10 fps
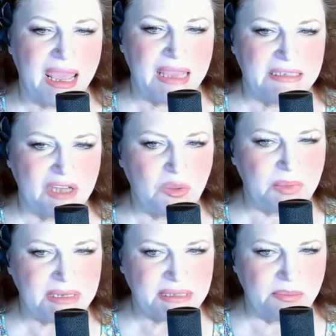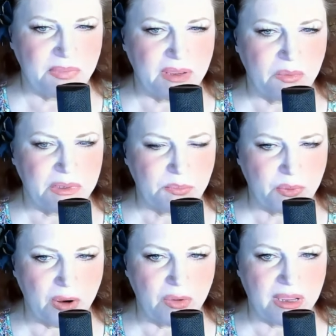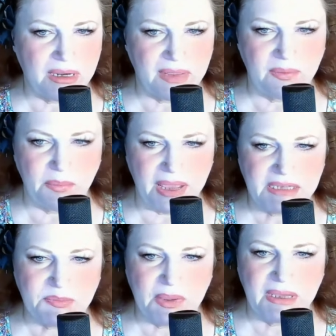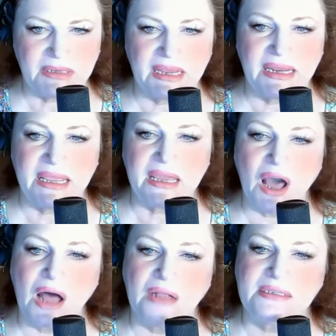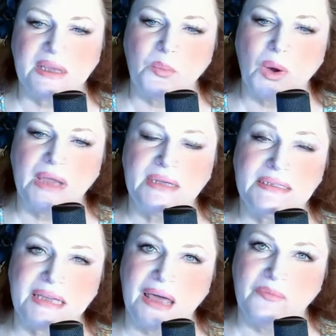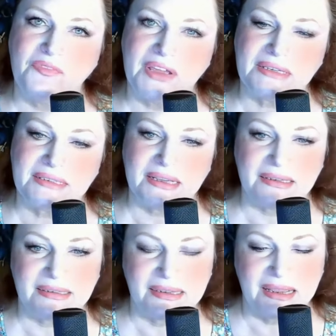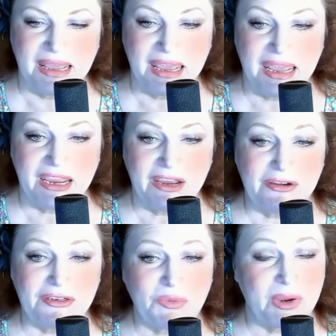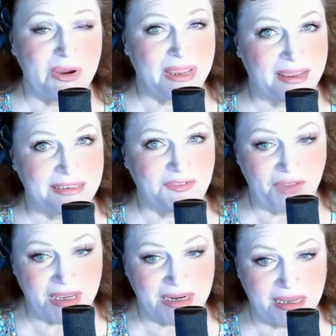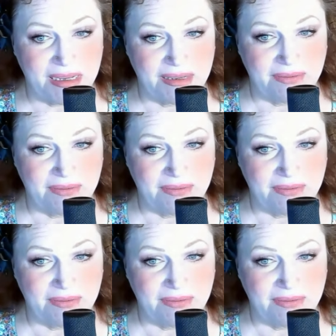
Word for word: and told me something was broken in the basement and he called someone to come fix it. Here's where it gets funny.